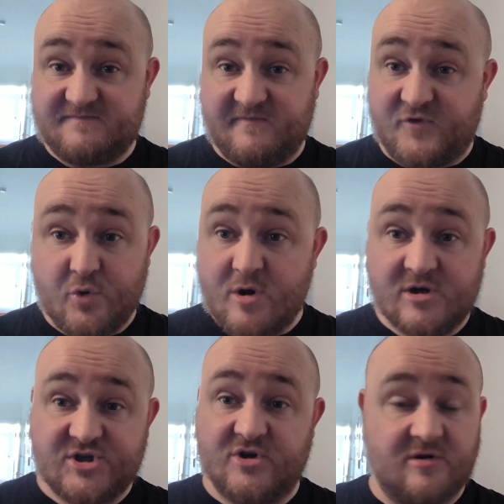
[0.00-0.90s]

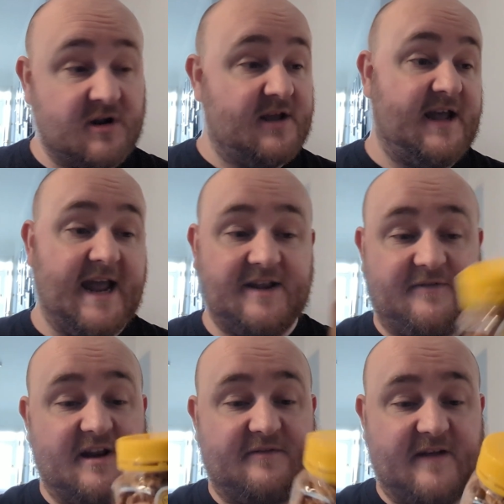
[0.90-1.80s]
viewers or
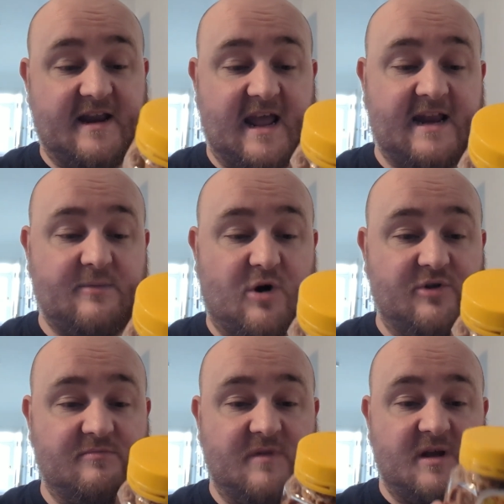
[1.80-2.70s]
anything. If
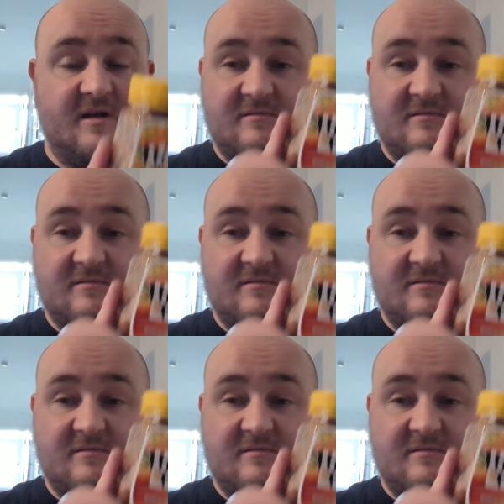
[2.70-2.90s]
anyone